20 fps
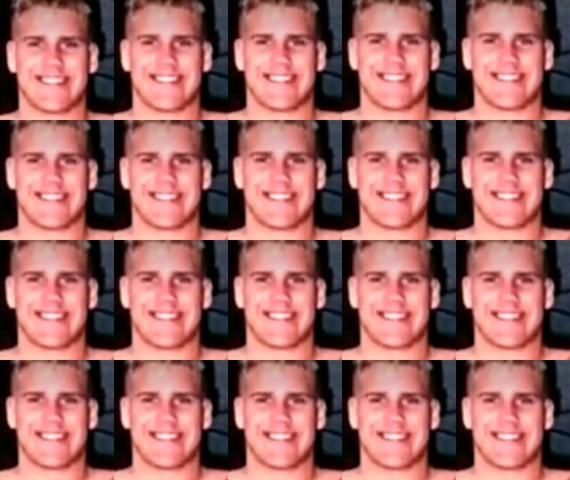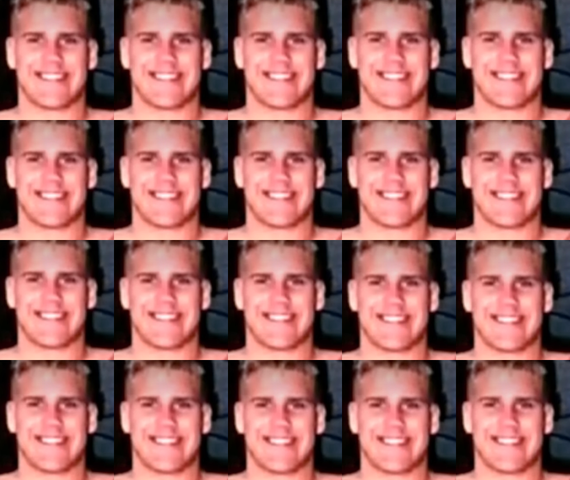
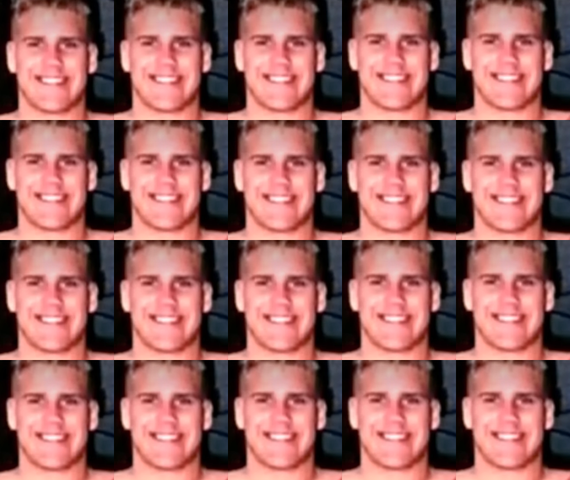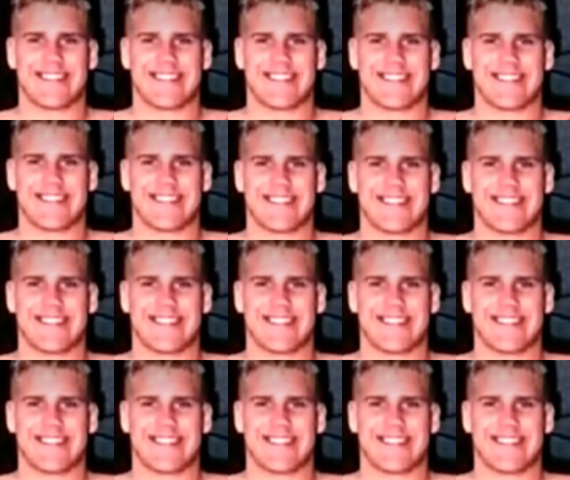The person shown says nothing.